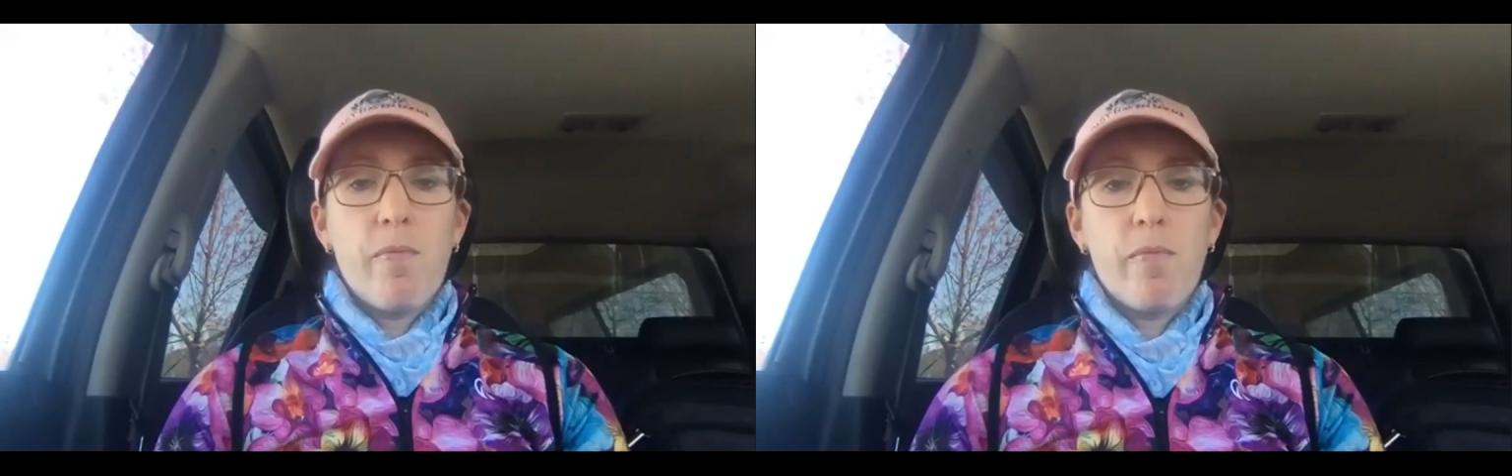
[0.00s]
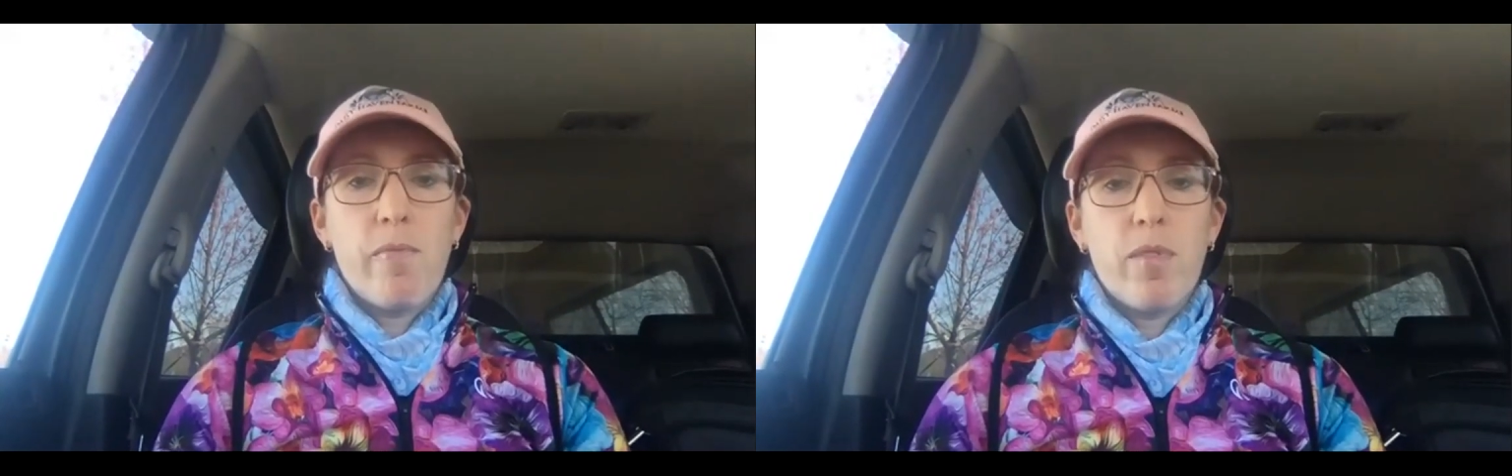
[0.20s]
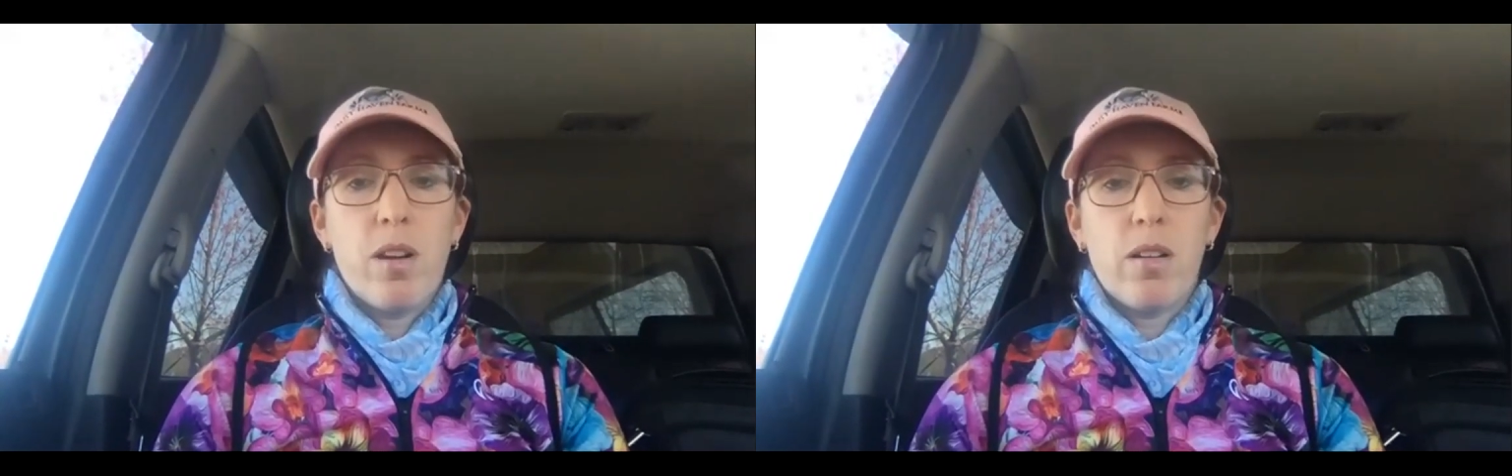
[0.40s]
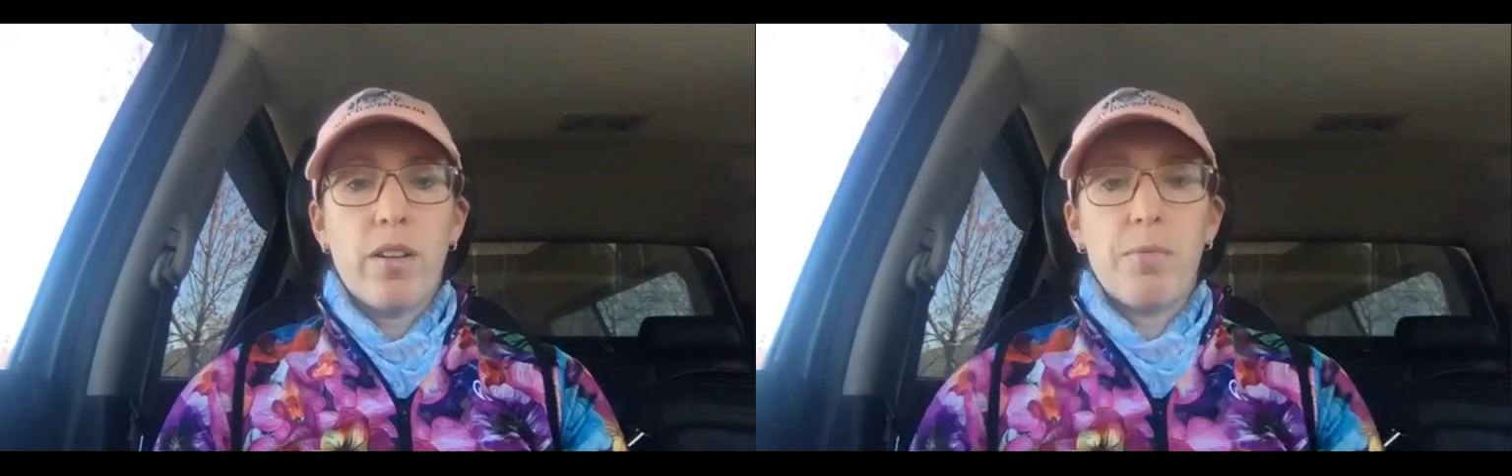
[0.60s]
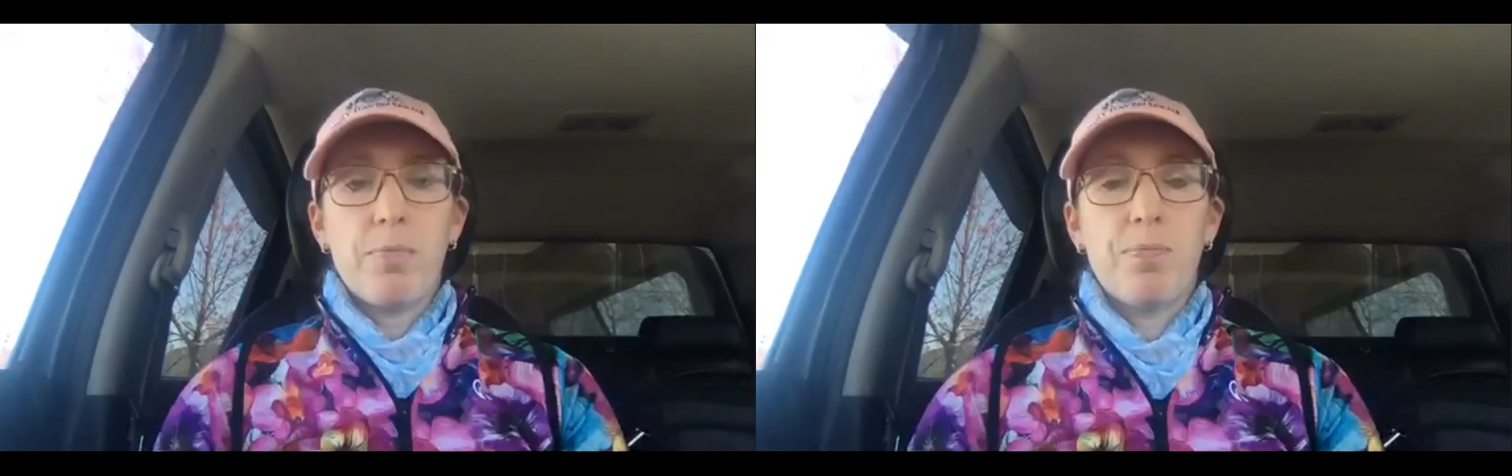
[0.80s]
So we can
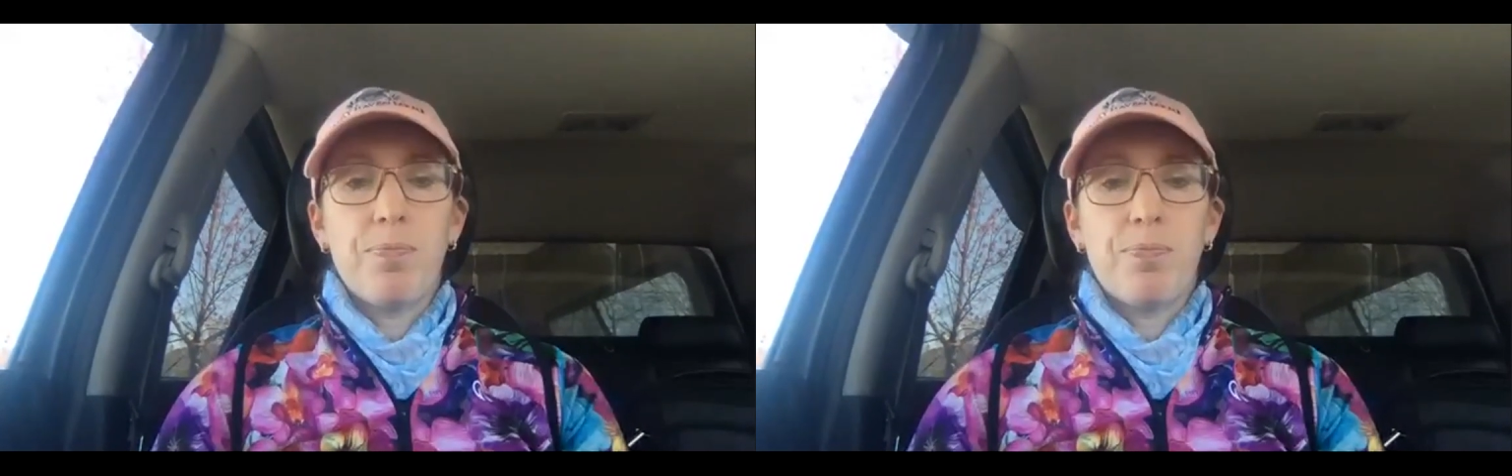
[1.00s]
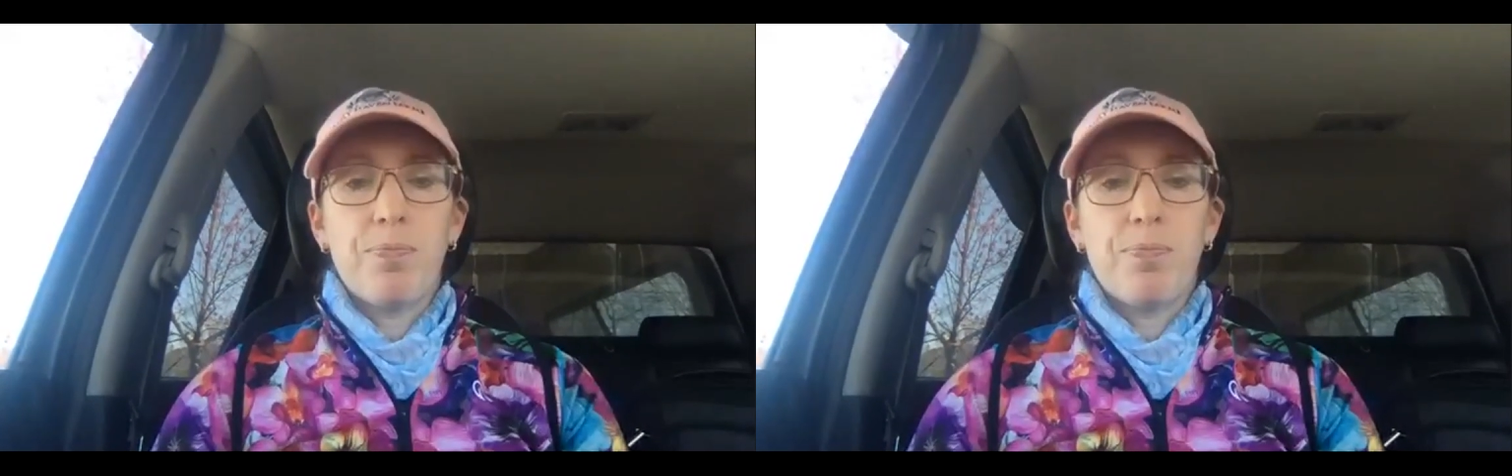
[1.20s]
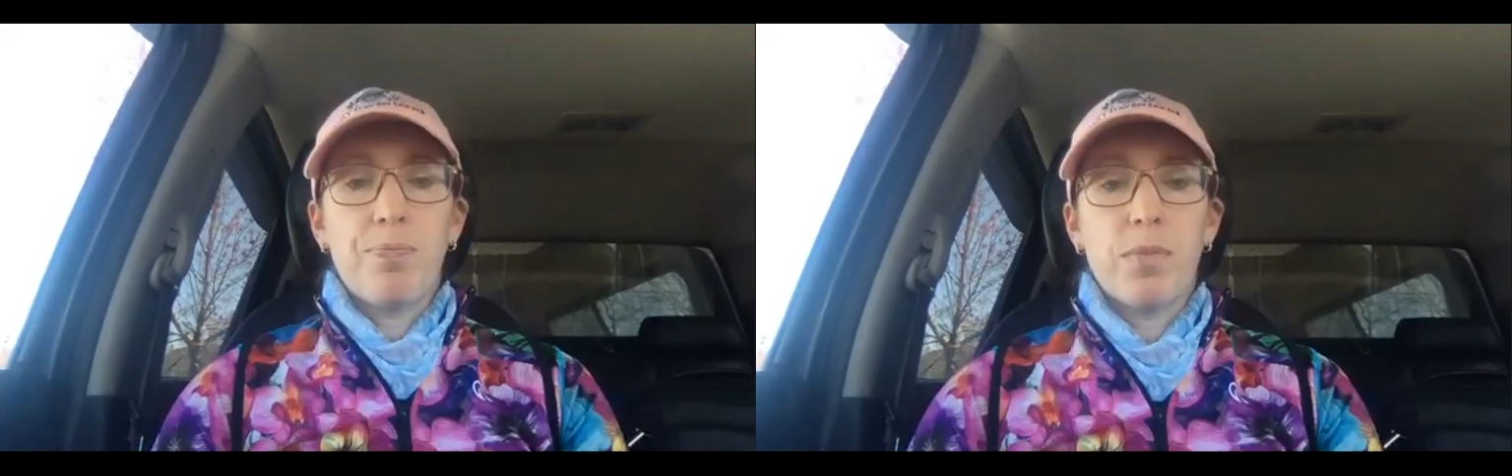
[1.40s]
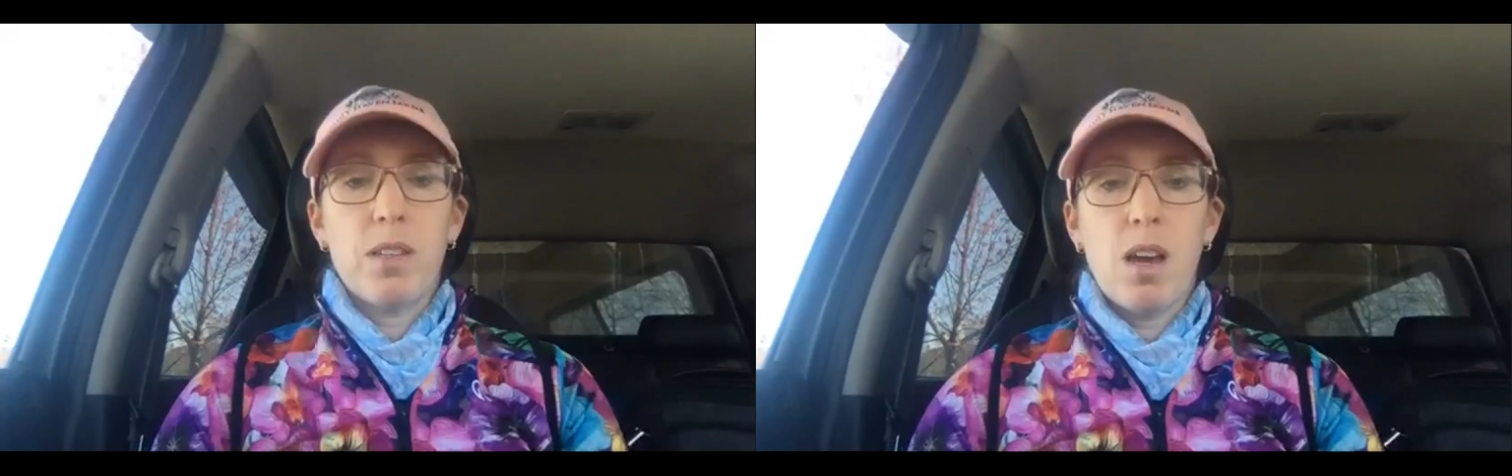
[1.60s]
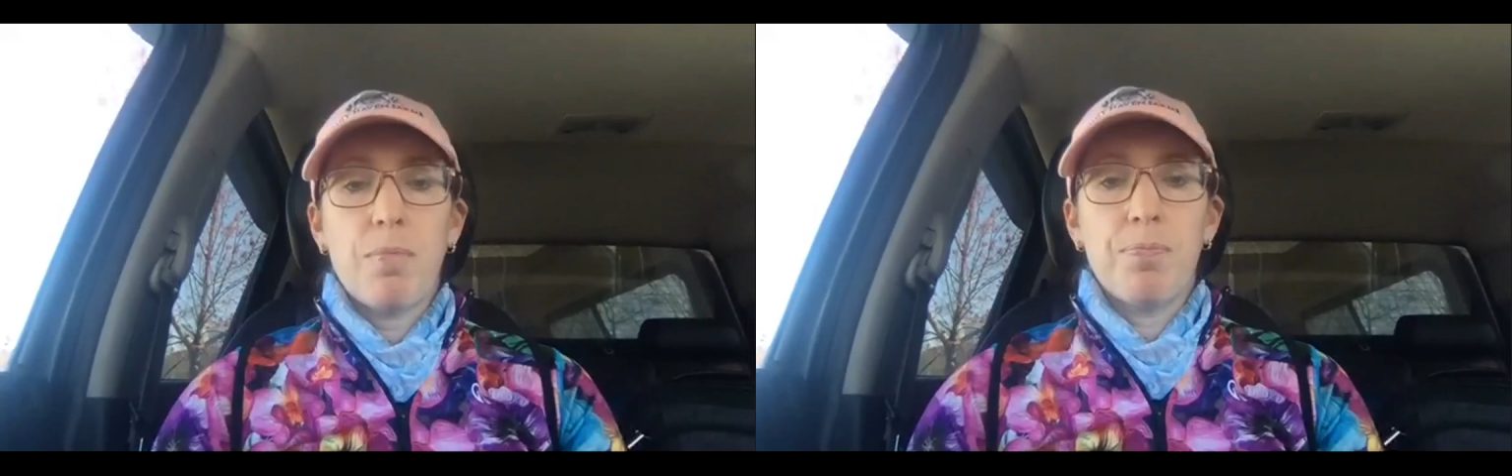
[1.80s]
see it. Yeah.